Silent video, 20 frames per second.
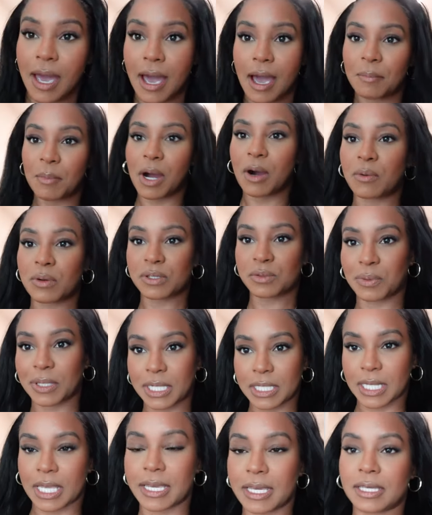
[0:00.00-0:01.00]
I'm always
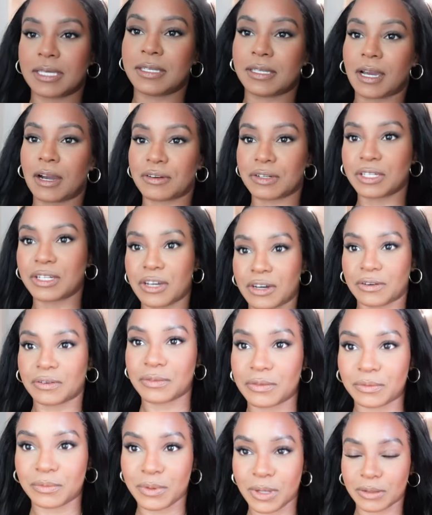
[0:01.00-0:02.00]
running late. Y'all already know.
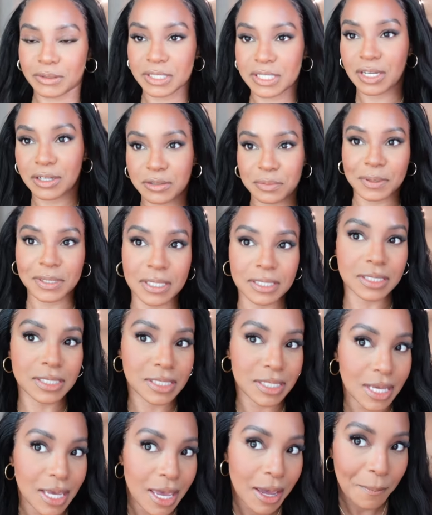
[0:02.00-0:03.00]
We already talked about
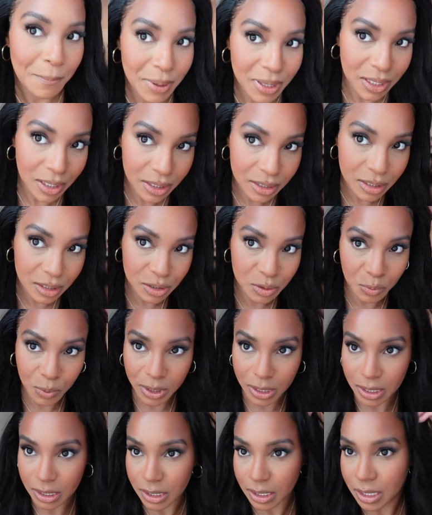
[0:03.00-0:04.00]
this. But look at this
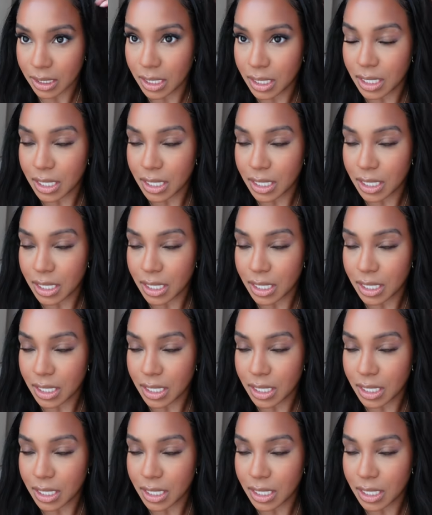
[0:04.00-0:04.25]
wig.